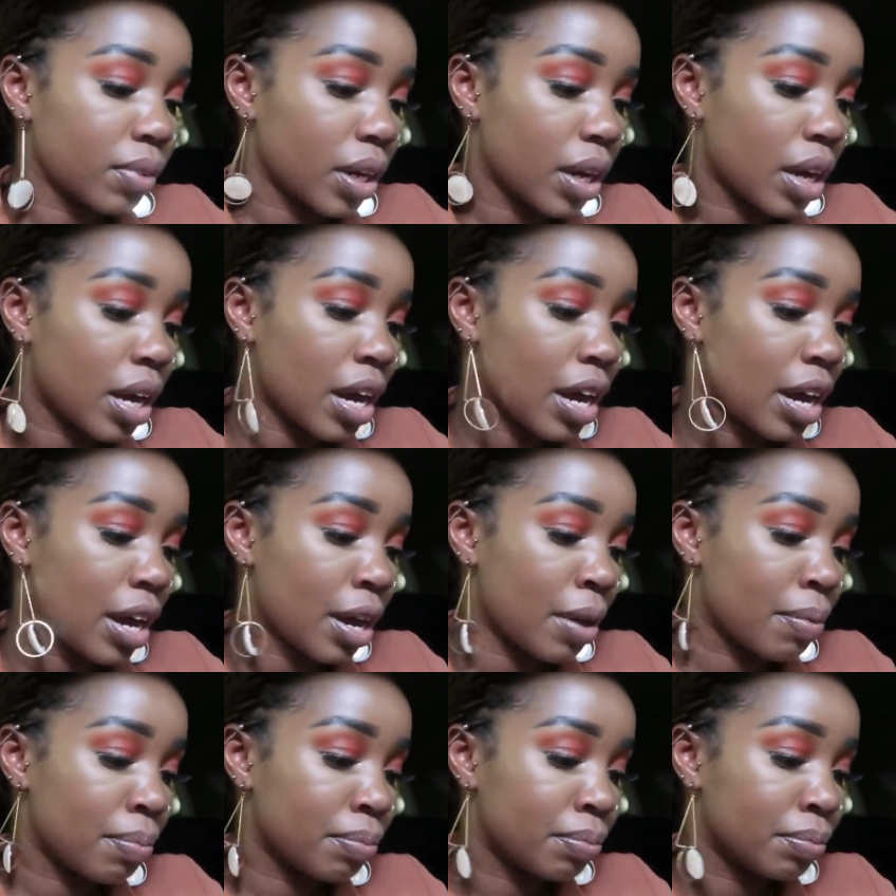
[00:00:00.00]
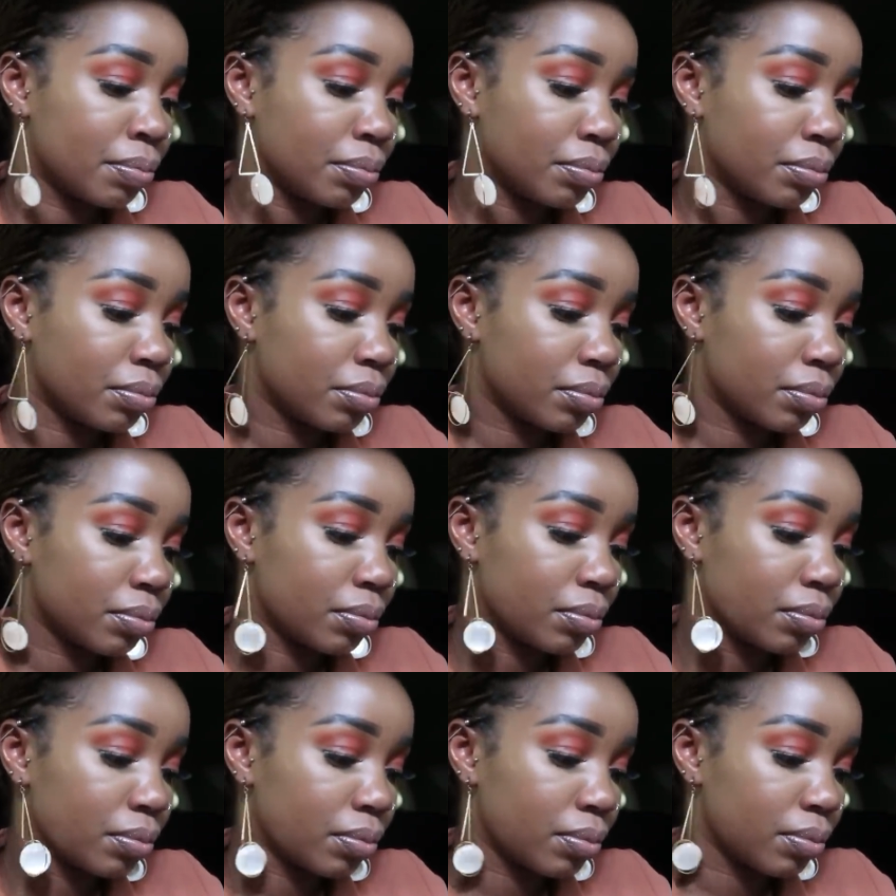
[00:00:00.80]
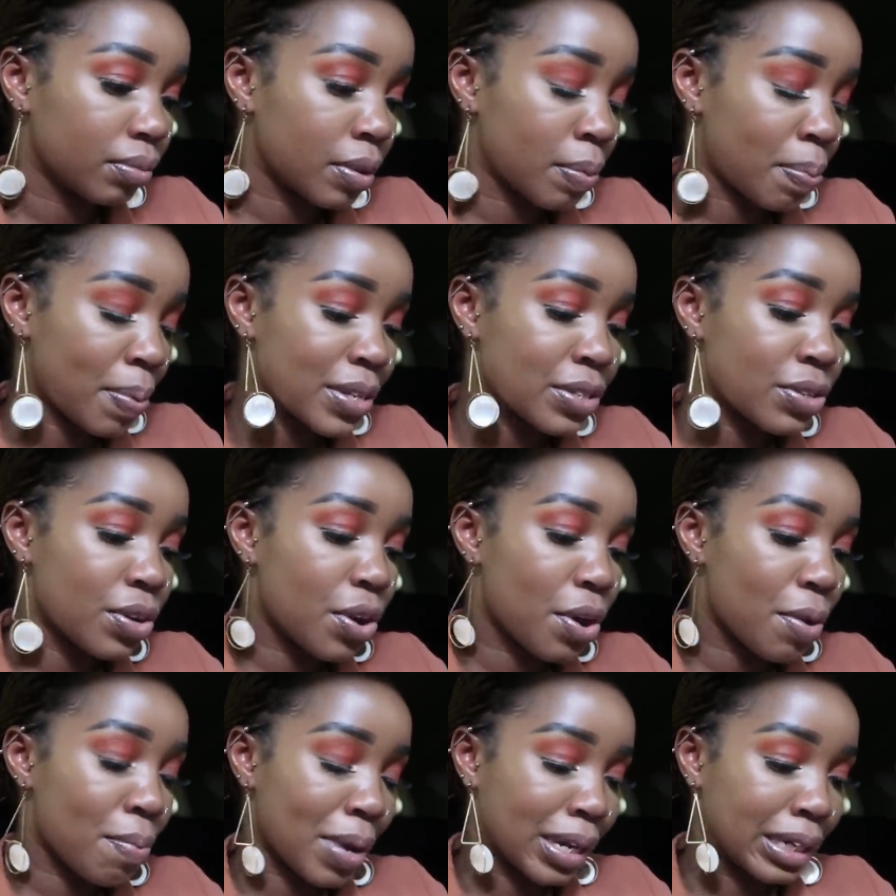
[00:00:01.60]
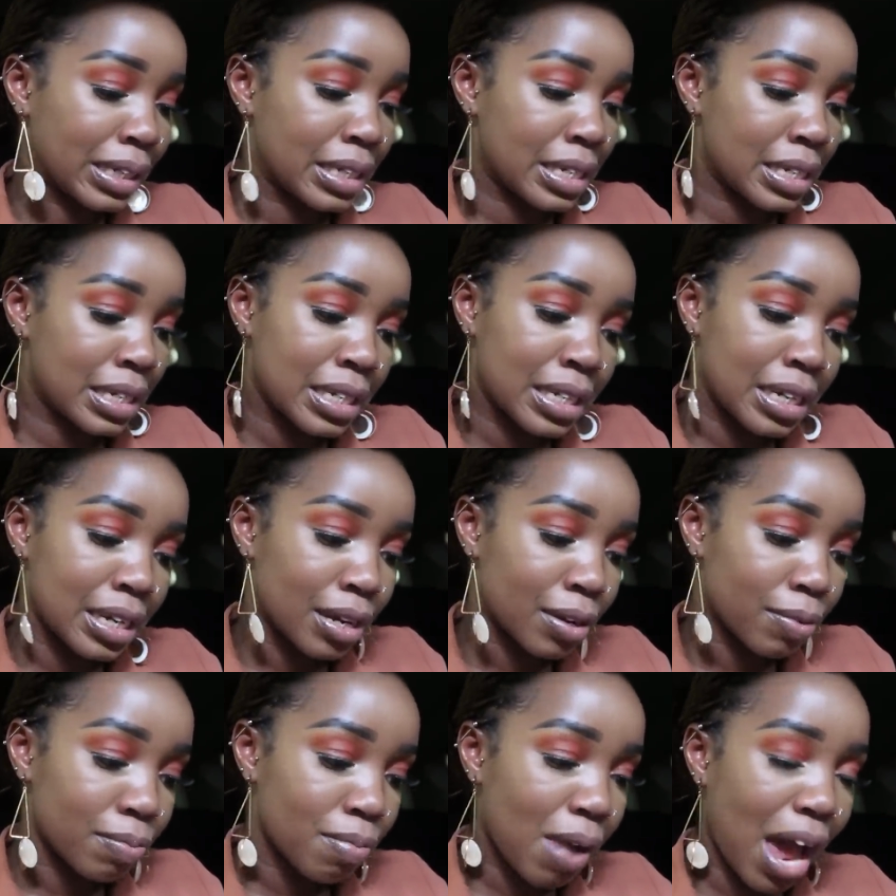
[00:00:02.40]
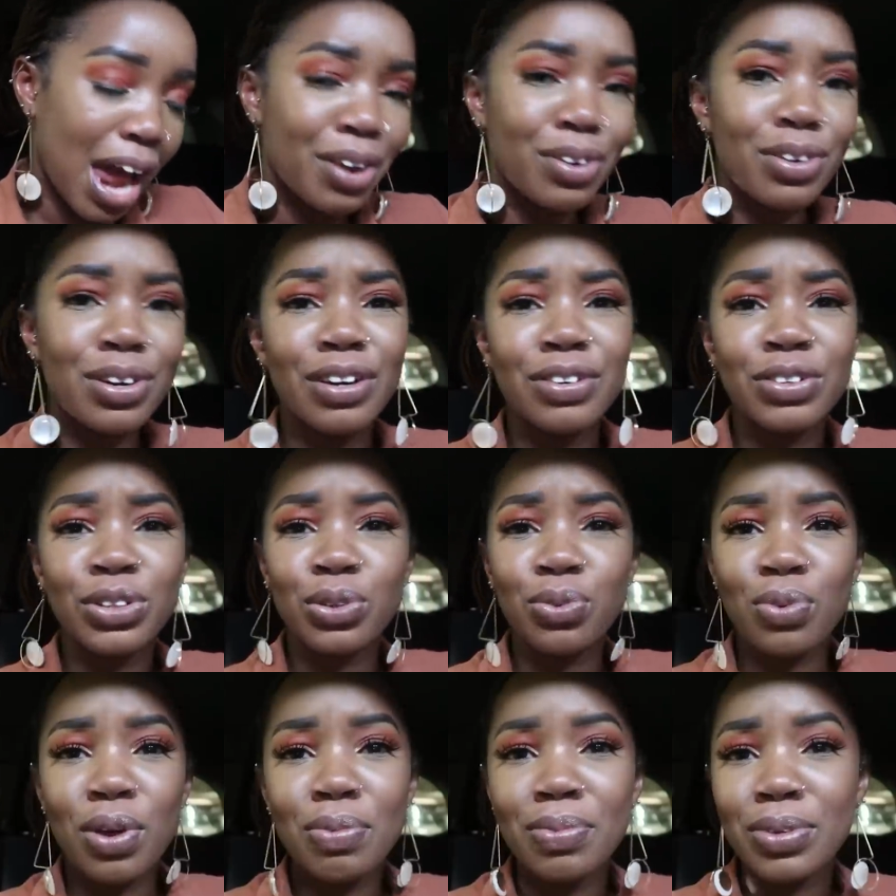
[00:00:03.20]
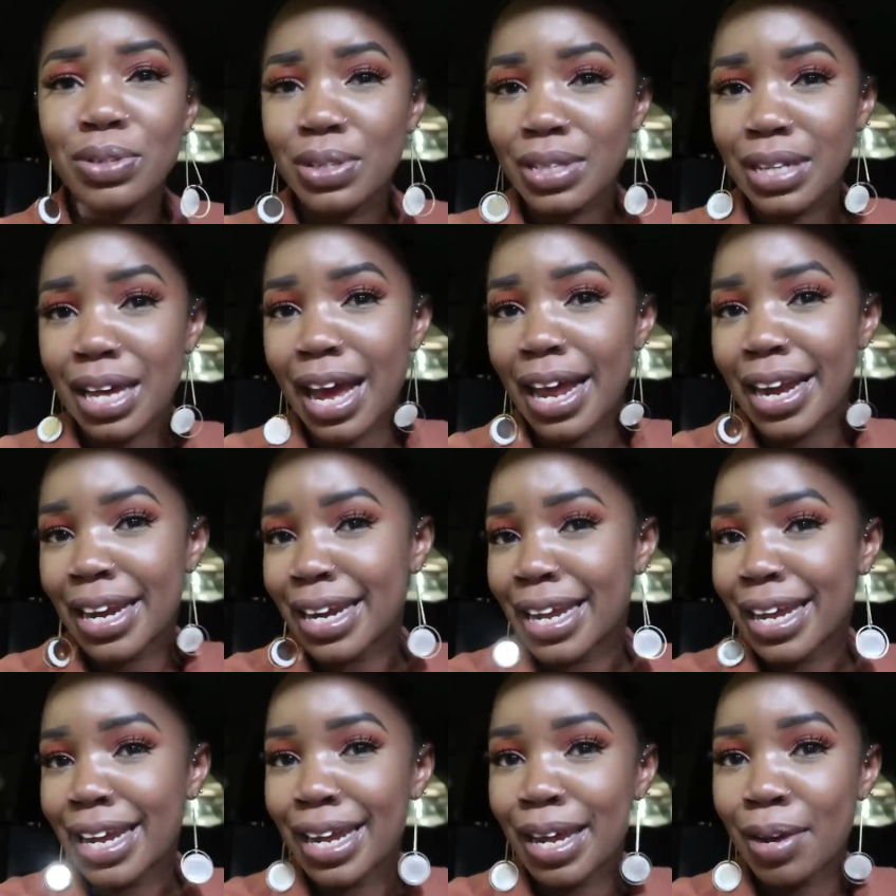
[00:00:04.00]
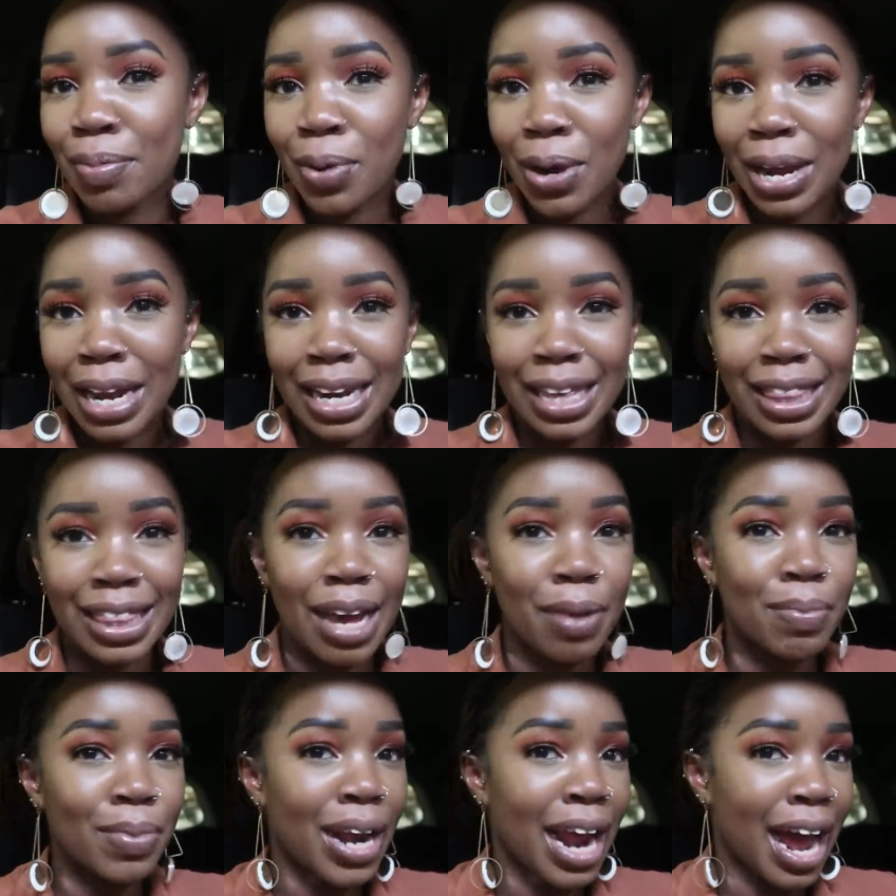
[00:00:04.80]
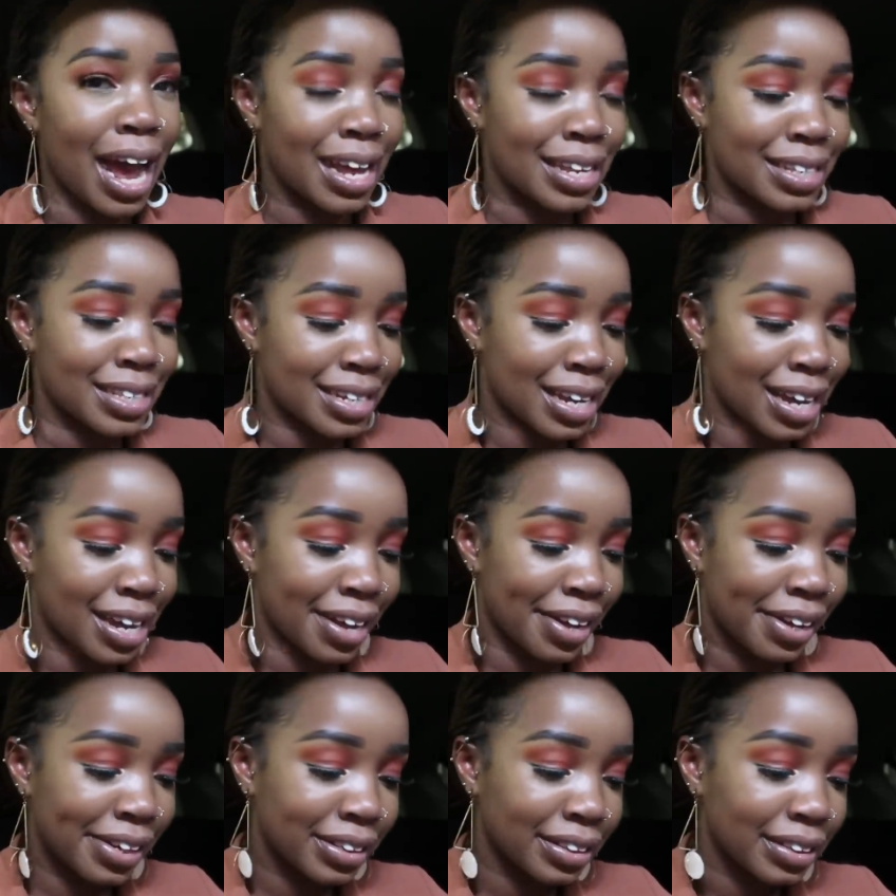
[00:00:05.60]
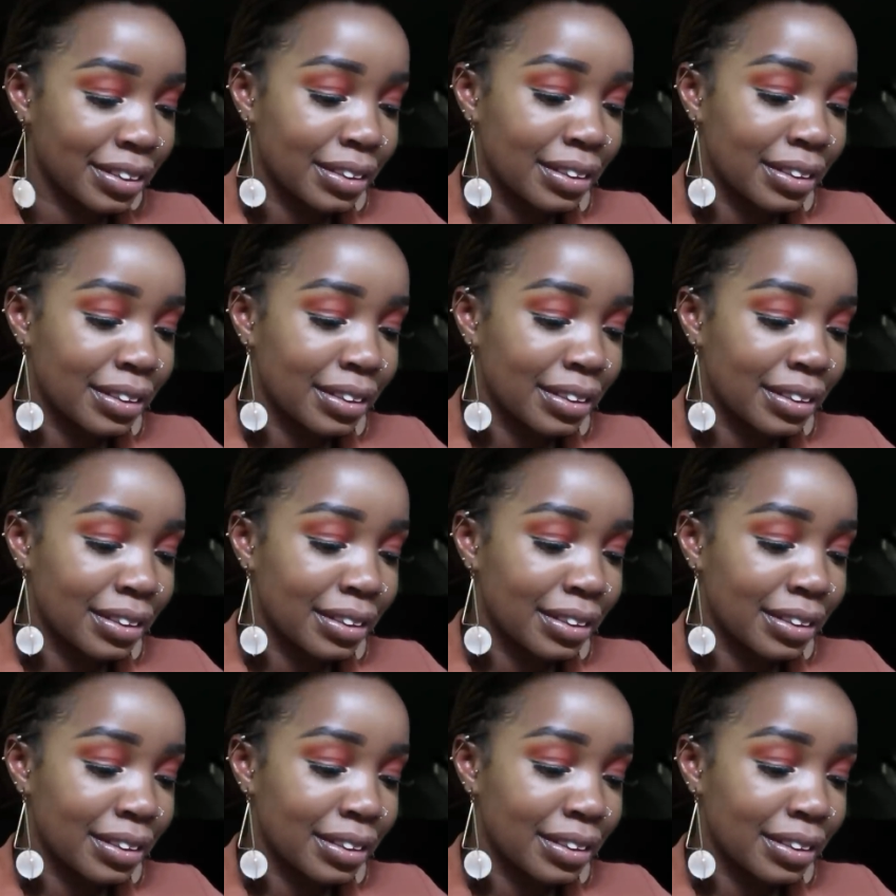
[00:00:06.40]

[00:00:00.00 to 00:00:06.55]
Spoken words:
the person on my team, I don't know if you should want me to say her name or anything, I'm gonna ask her,